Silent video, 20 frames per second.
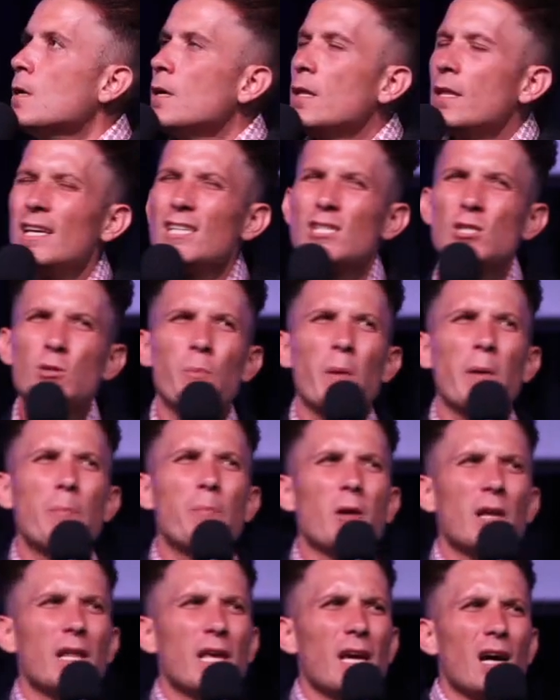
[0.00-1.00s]
There's
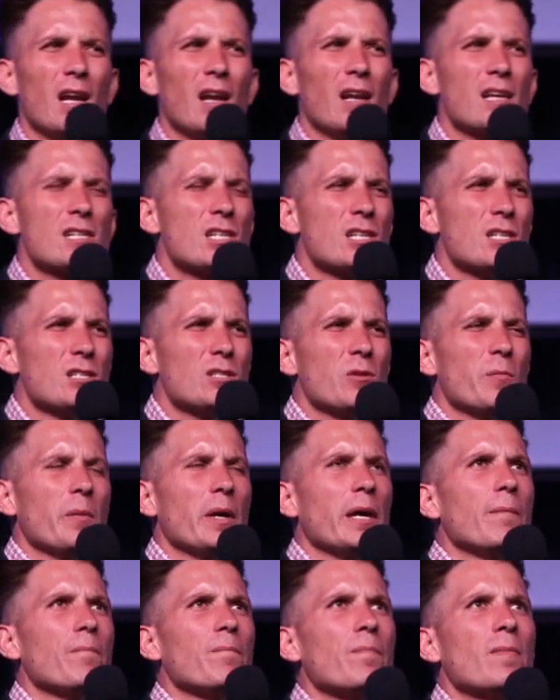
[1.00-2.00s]
people here, listen to
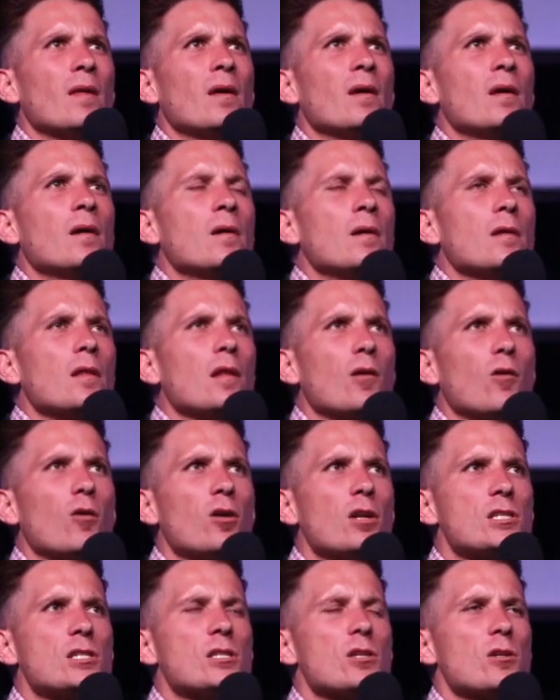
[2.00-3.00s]
me. The Lord
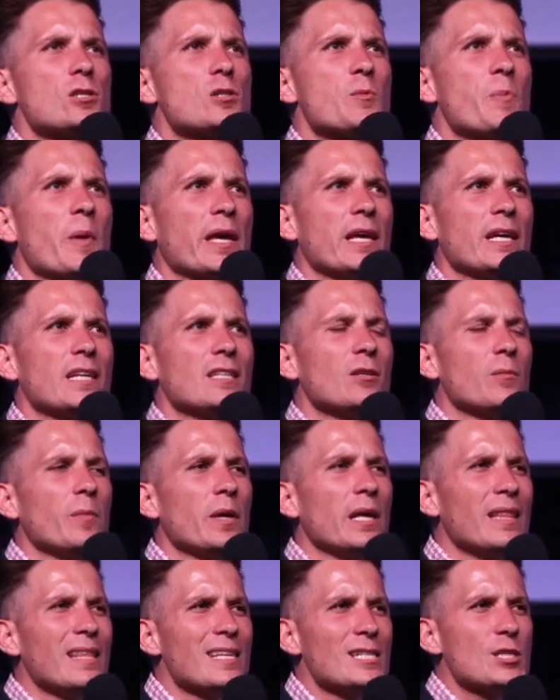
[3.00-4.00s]
is still speaking to
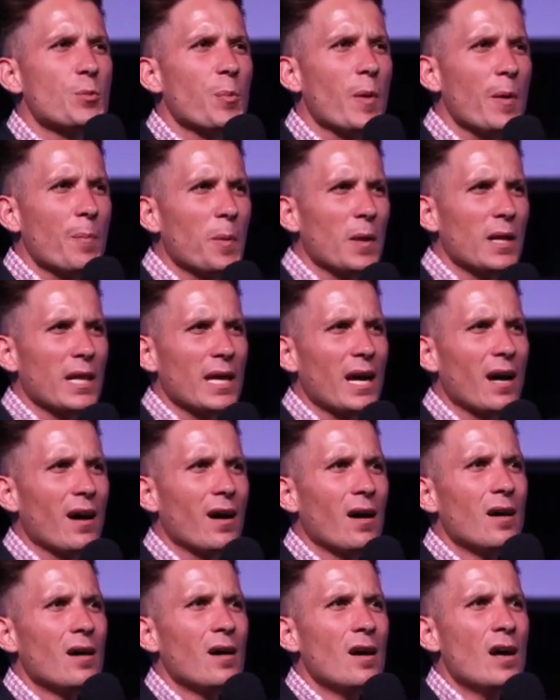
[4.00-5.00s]
me. There's people here.
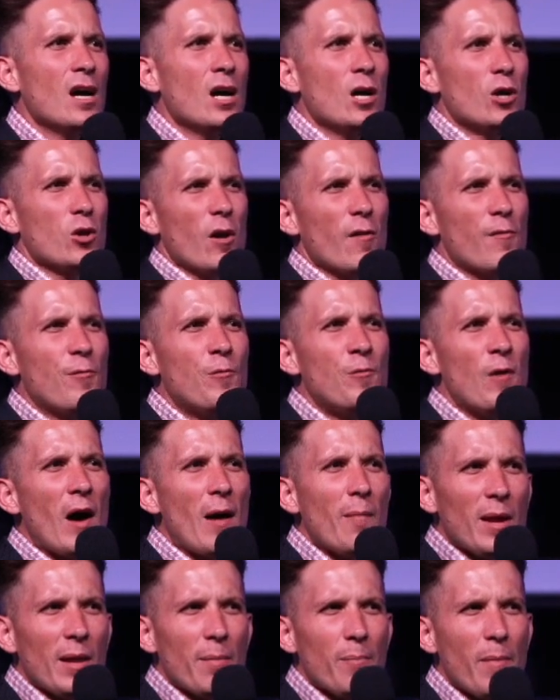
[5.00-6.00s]
You have
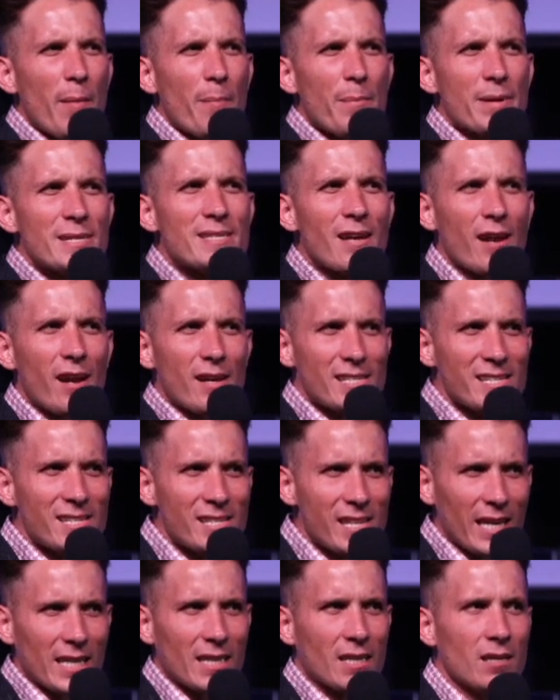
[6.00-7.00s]
family members that are sick.